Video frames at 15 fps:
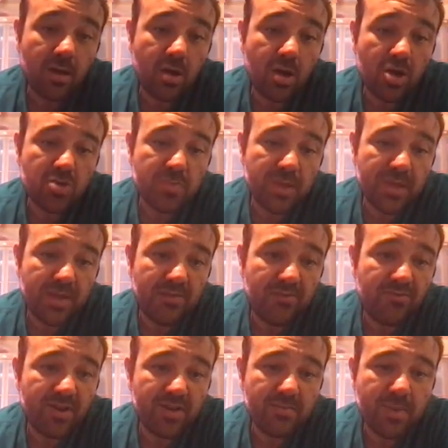cosmic
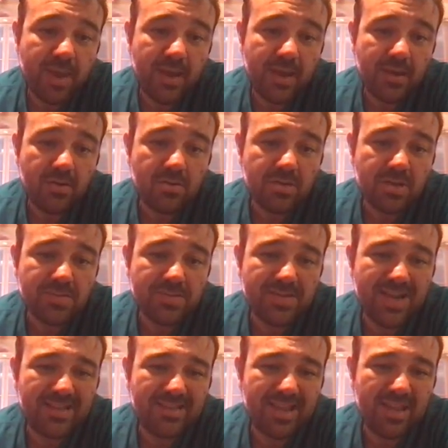infrared background, something
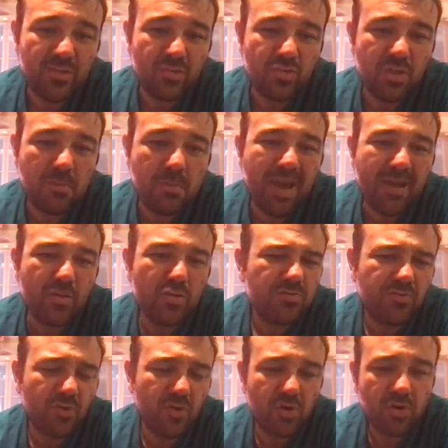like 10 to the
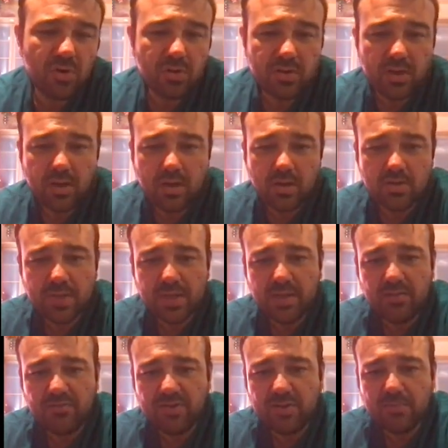-4, the
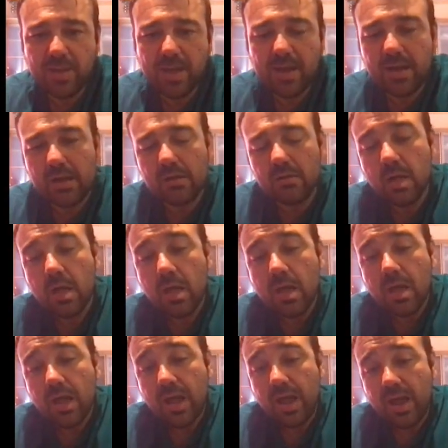cosmic infrared background,
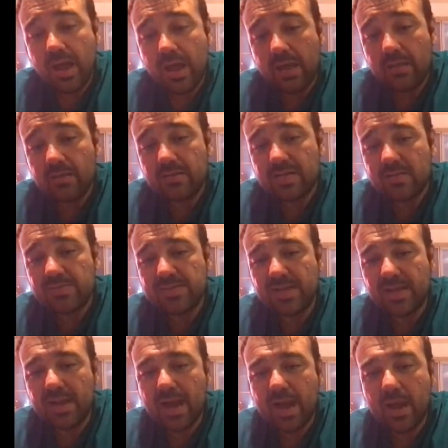and
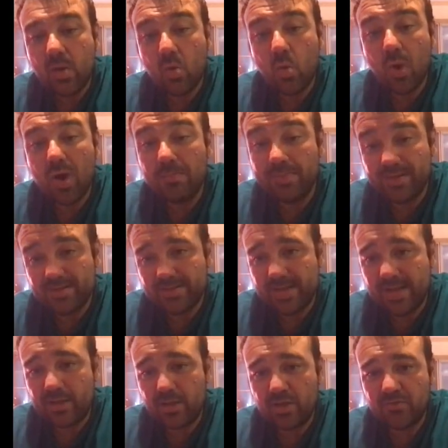something like
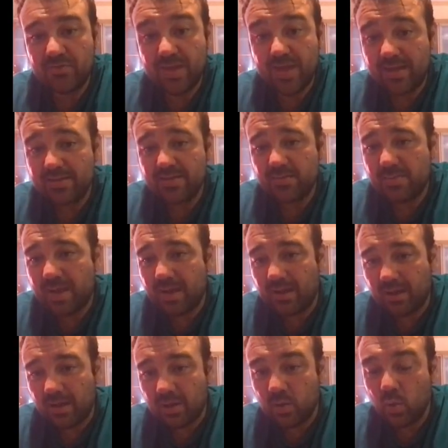1% of the X-ray
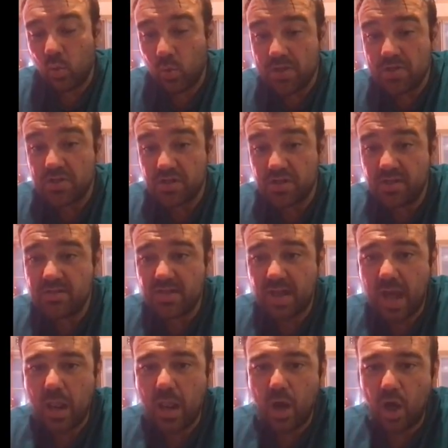background, which is
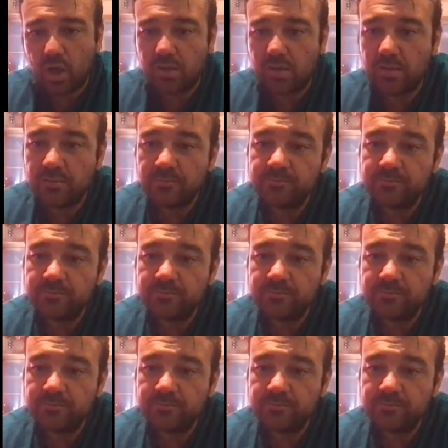a lot.